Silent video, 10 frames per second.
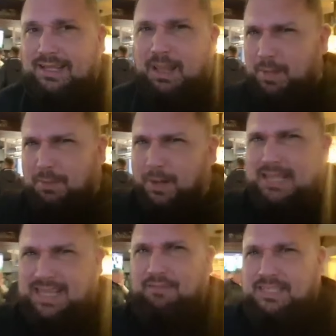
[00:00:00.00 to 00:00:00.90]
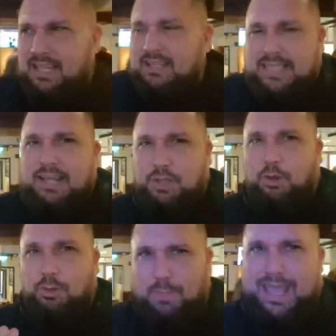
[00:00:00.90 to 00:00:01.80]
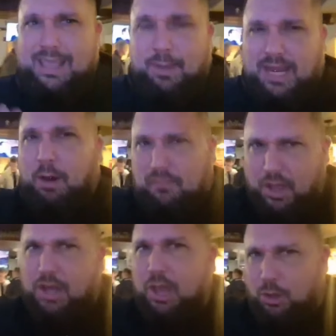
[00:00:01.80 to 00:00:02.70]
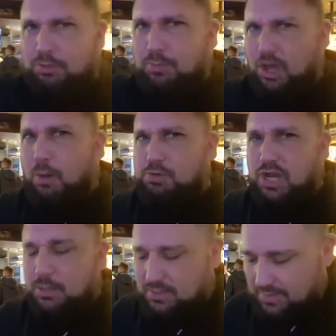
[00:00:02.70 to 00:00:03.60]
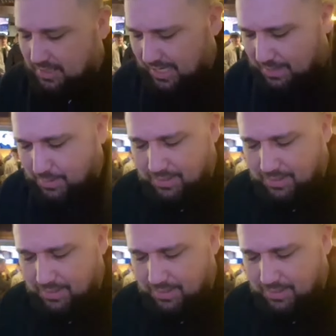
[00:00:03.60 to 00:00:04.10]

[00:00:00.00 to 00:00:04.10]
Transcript: I mean, the police haven't said they're going to set a dog on me, but you know, I've heard it on cop shows and things like that.